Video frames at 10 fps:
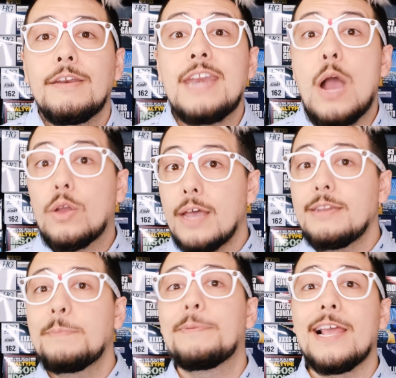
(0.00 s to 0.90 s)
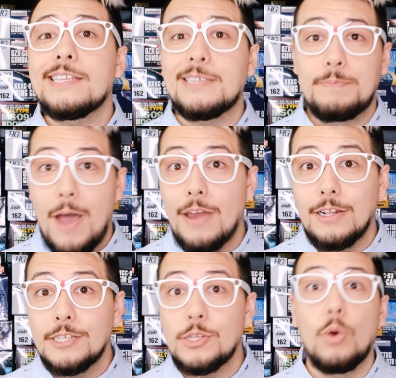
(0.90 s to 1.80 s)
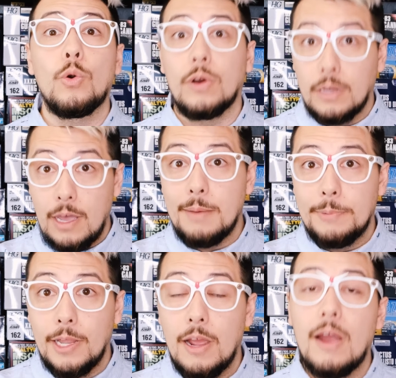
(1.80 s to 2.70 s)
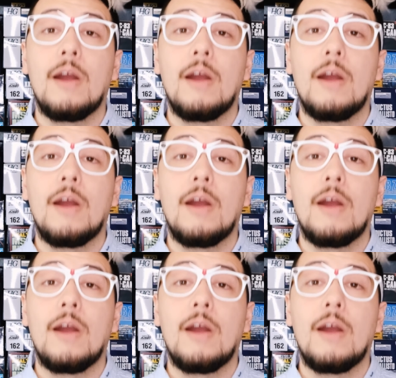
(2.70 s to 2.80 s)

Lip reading: Now, Gundam plastic models, or Gunpla,